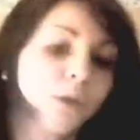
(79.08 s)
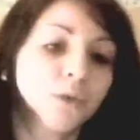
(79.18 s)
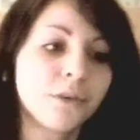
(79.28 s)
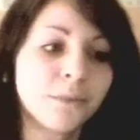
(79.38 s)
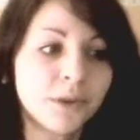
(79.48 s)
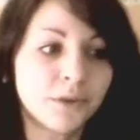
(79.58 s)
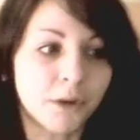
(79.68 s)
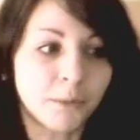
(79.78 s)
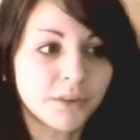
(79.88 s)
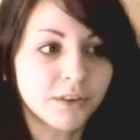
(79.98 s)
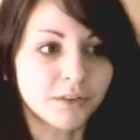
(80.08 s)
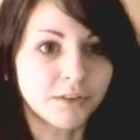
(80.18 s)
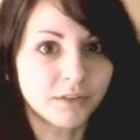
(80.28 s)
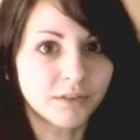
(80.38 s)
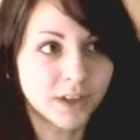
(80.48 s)
know, some of those comments have
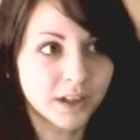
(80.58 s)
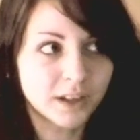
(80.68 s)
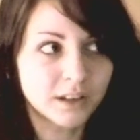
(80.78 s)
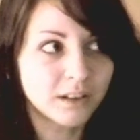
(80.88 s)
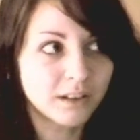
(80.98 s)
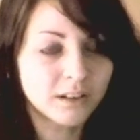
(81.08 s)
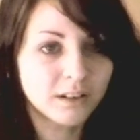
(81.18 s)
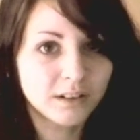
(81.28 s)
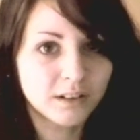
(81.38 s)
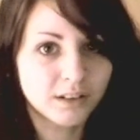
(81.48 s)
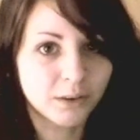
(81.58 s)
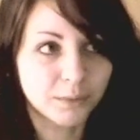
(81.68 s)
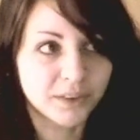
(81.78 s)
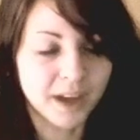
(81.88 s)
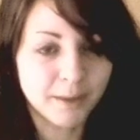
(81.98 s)
really
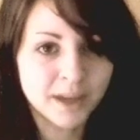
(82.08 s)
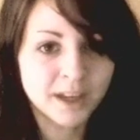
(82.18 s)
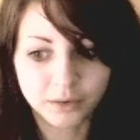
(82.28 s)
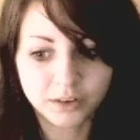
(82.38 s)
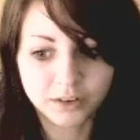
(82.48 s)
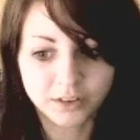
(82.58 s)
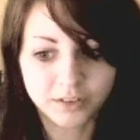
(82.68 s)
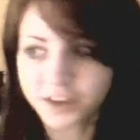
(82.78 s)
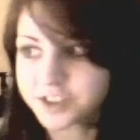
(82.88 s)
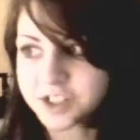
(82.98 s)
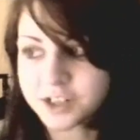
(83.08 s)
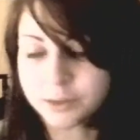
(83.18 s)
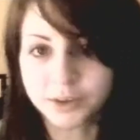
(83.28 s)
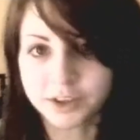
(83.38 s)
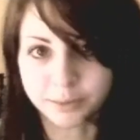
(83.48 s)
upset me because I've had to
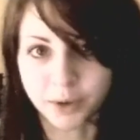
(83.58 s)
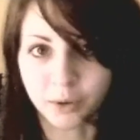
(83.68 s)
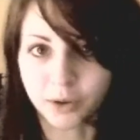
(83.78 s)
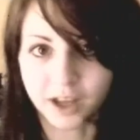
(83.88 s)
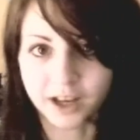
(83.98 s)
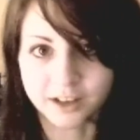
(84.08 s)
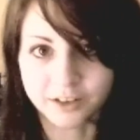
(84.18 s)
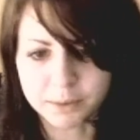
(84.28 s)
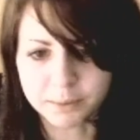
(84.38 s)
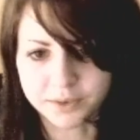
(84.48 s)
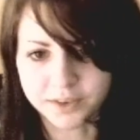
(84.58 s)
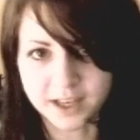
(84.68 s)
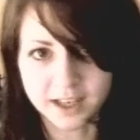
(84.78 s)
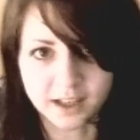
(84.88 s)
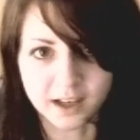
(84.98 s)
deal with this my whole life. People
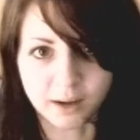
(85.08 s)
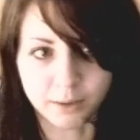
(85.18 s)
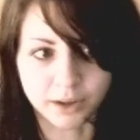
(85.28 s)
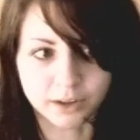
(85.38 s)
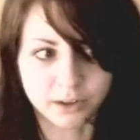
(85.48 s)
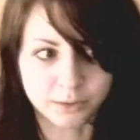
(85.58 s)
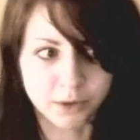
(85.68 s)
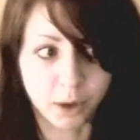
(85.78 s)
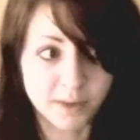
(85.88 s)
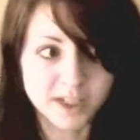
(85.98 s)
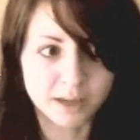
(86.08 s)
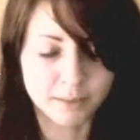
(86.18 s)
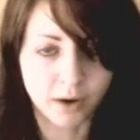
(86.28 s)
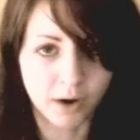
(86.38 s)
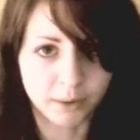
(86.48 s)
saying how I, commenting
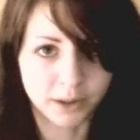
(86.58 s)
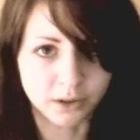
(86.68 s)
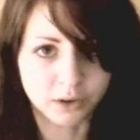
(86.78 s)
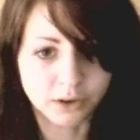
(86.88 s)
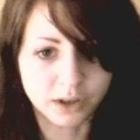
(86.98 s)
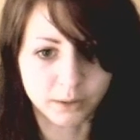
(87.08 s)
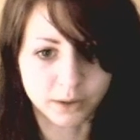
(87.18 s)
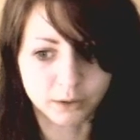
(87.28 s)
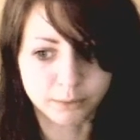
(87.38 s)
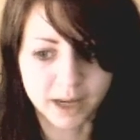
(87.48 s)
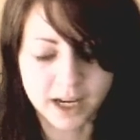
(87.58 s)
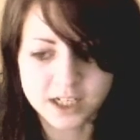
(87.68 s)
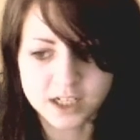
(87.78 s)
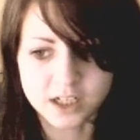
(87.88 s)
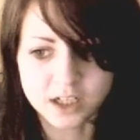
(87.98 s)
about how I look, how I look
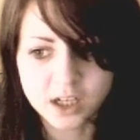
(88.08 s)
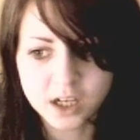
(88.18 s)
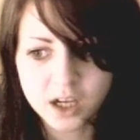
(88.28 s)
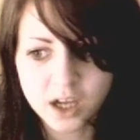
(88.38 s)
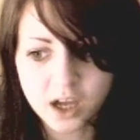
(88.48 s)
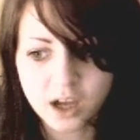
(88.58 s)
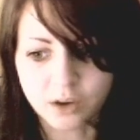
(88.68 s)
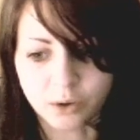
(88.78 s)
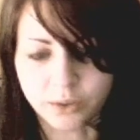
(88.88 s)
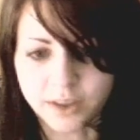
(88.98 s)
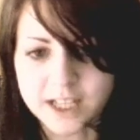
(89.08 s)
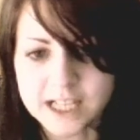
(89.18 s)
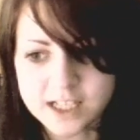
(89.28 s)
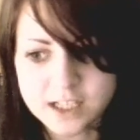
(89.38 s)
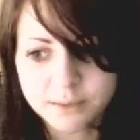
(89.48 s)
bad, and and all
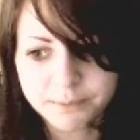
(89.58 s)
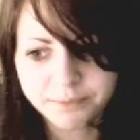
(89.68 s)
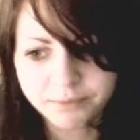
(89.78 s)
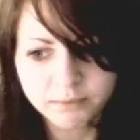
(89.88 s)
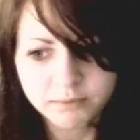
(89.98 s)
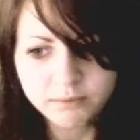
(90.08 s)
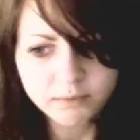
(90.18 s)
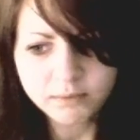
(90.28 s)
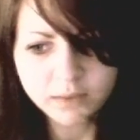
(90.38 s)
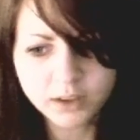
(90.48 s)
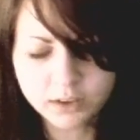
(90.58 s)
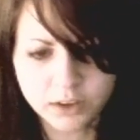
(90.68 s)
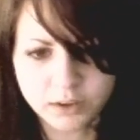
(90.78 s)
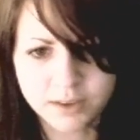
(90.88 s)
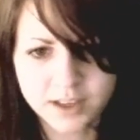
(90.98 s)
this.
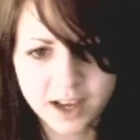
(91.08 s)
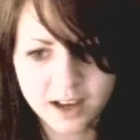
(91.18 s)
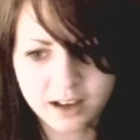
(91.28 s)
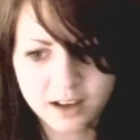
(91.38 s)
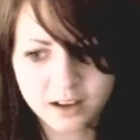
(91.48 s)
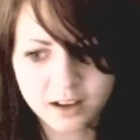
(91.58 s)
So to get